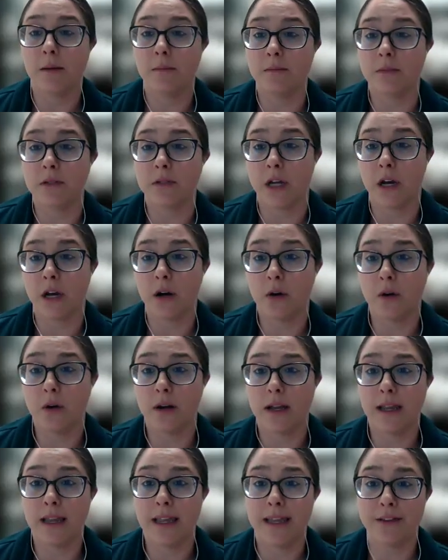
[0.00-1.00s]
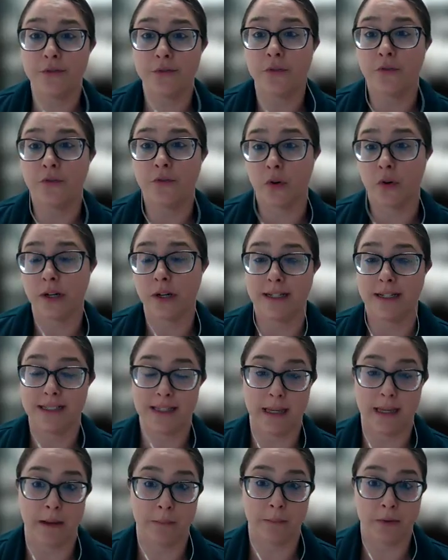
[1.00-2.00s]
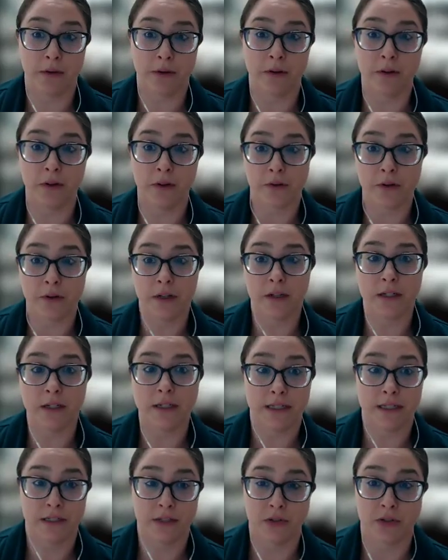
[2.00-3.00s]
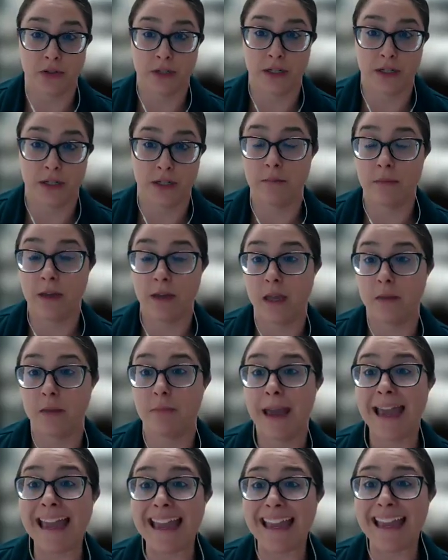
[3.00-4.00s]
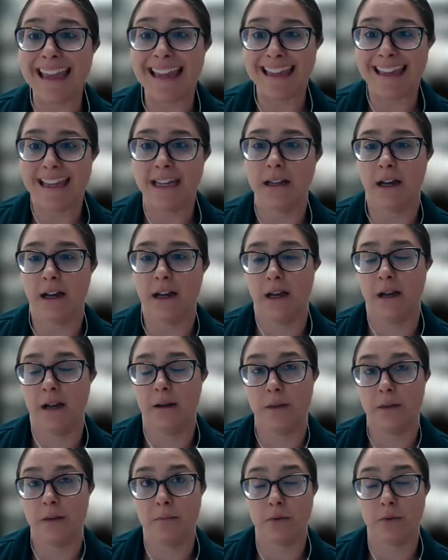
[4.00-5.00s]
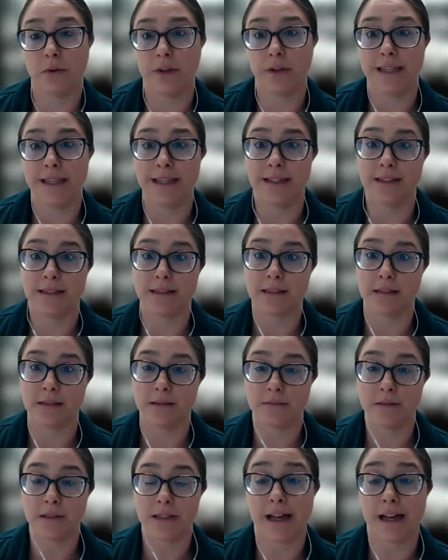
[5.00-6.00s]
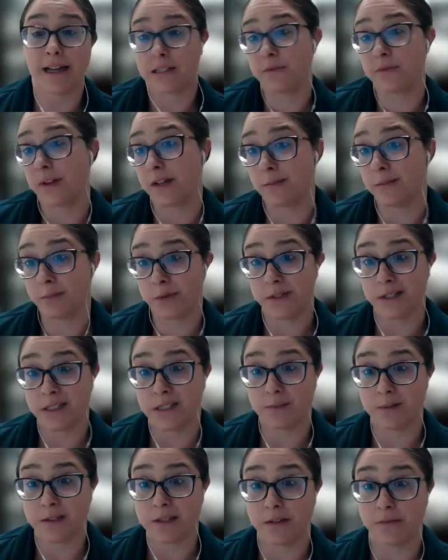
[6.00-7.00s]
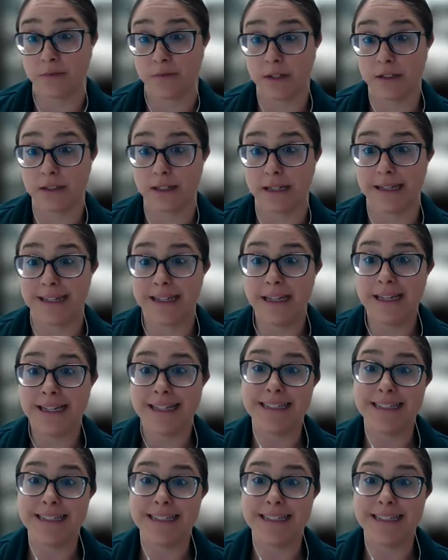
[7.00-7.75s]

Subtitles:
So if, for example, you're a district that may pay employees, classified employees specifically,